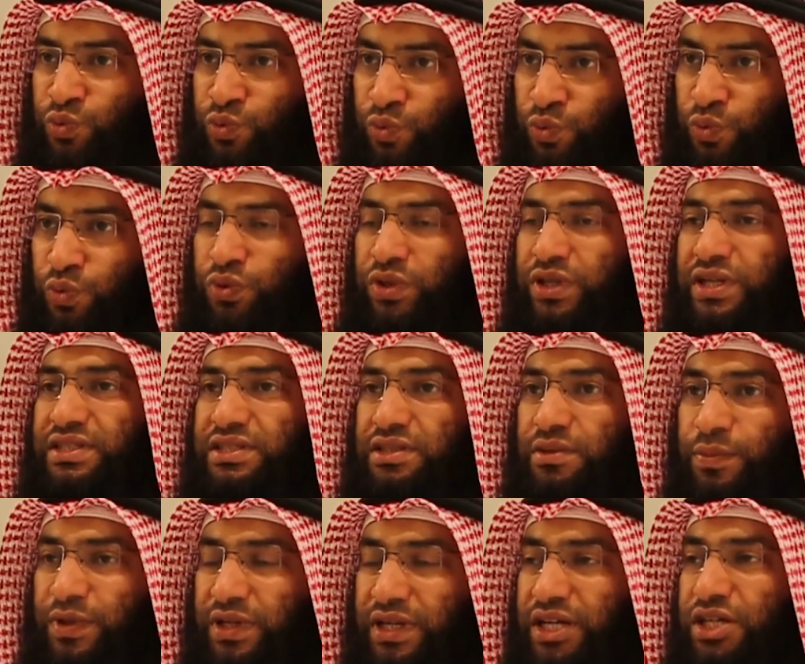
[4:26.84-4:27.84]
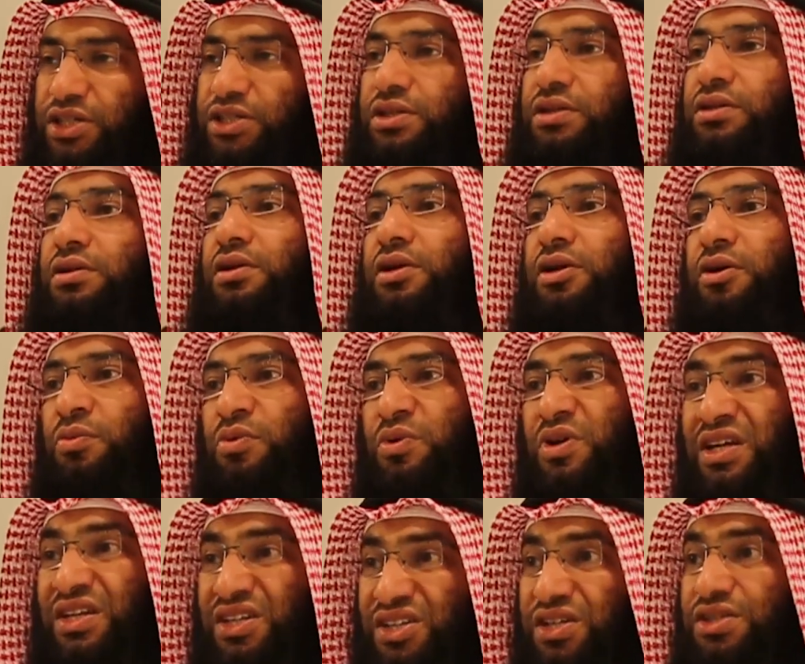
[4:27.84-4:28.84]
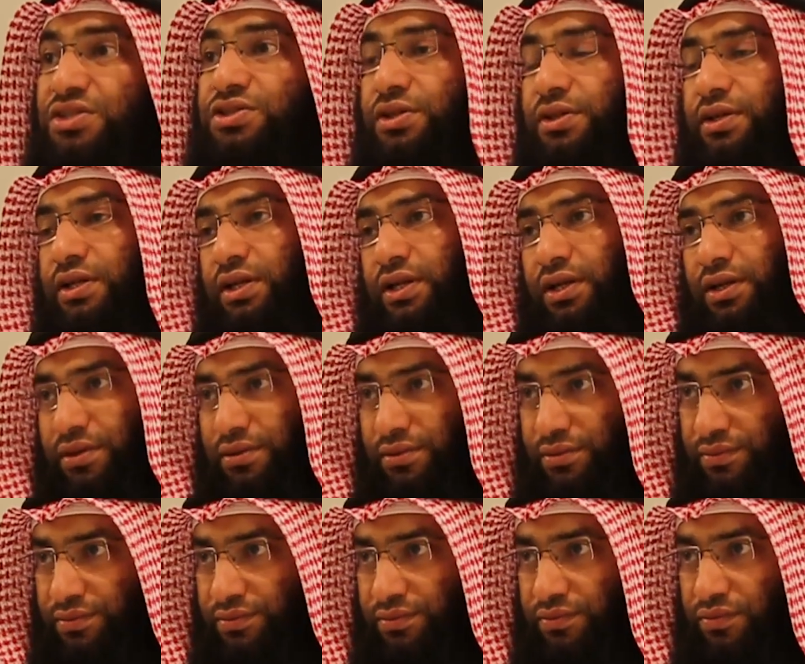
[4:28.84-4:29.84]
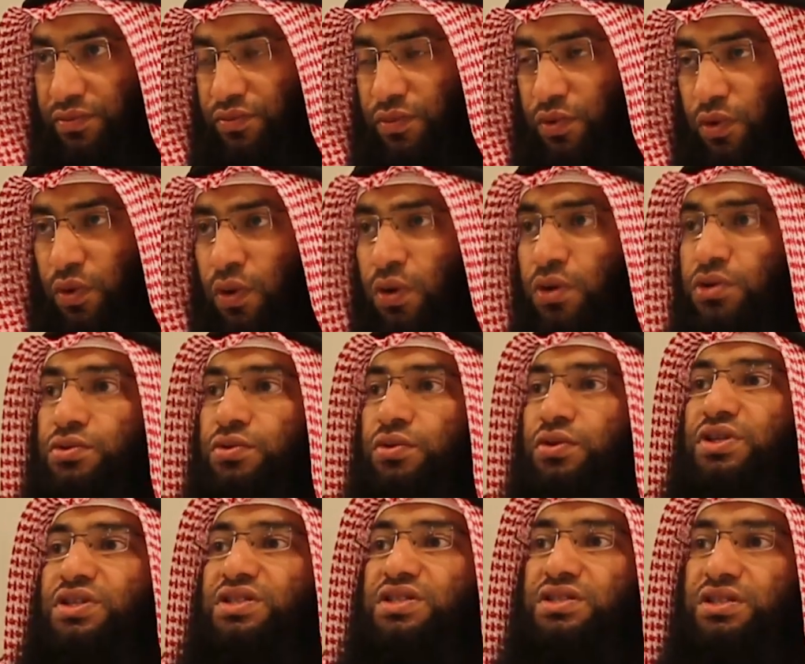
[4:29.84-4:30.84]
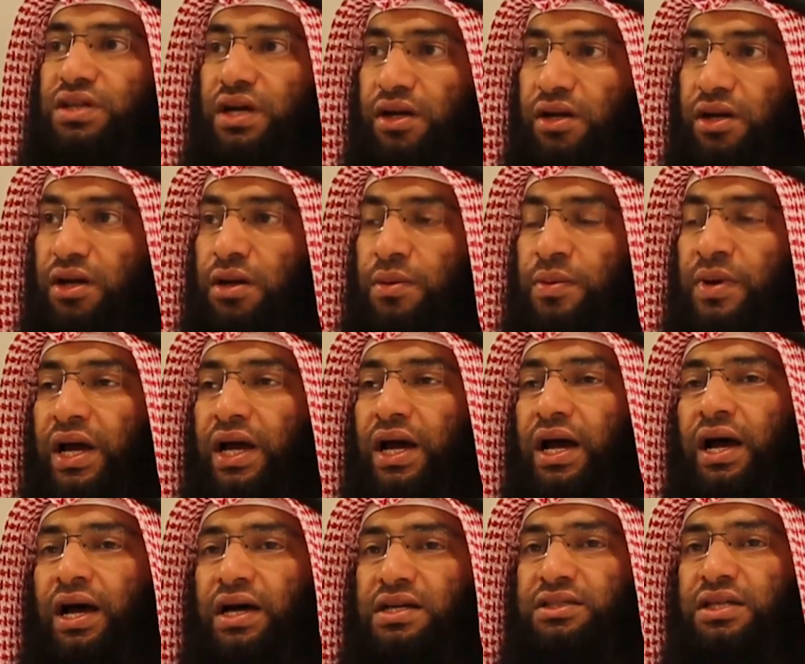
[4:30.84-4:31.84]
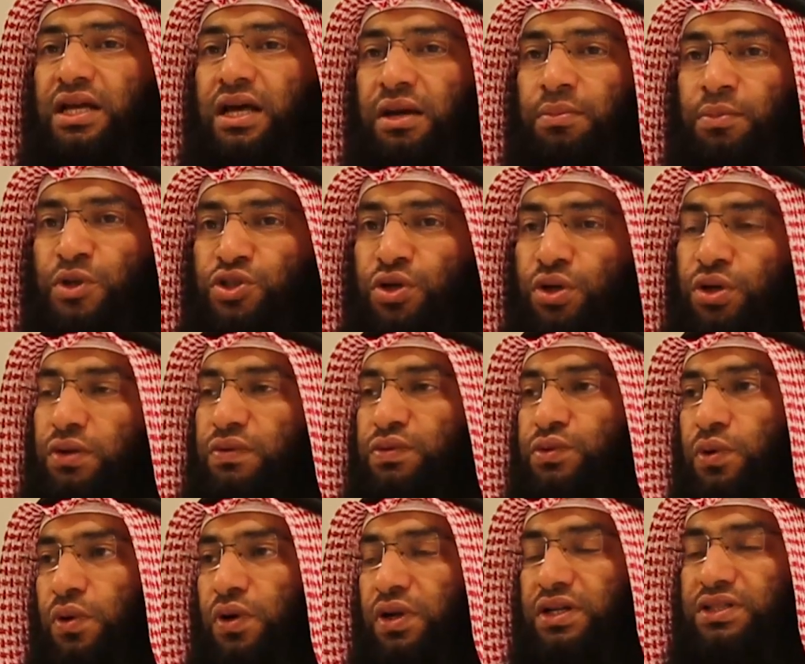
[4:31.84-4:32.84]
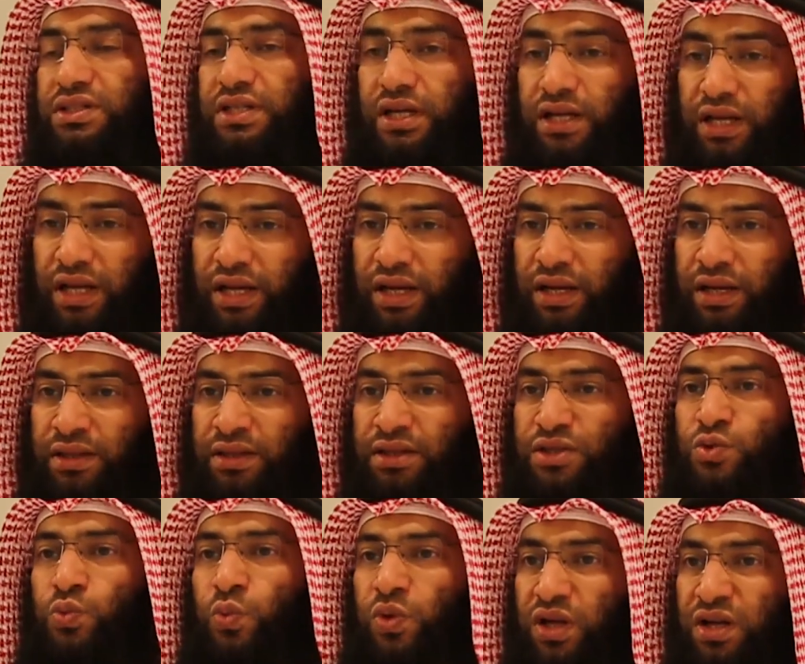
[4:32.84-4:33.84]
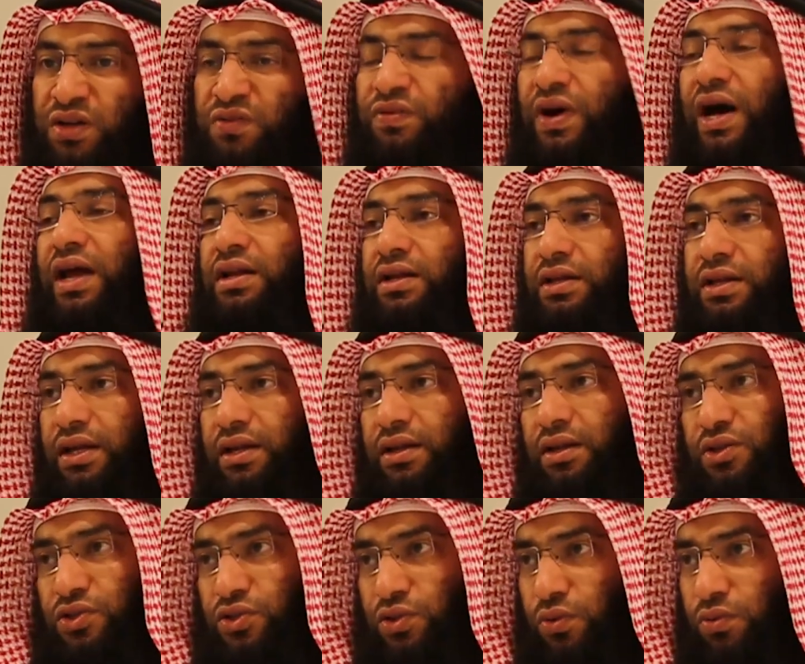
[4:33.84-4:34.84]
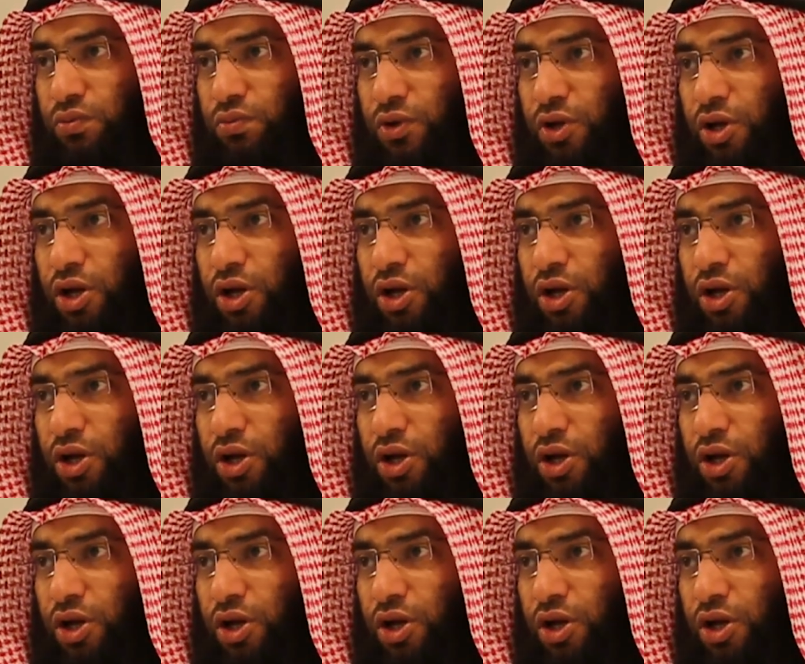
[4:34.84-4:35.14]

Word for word: do the semenation intentionally. Mm -hmm. Also, this is haram, as the majority of scholars said, this will invalidate the sawm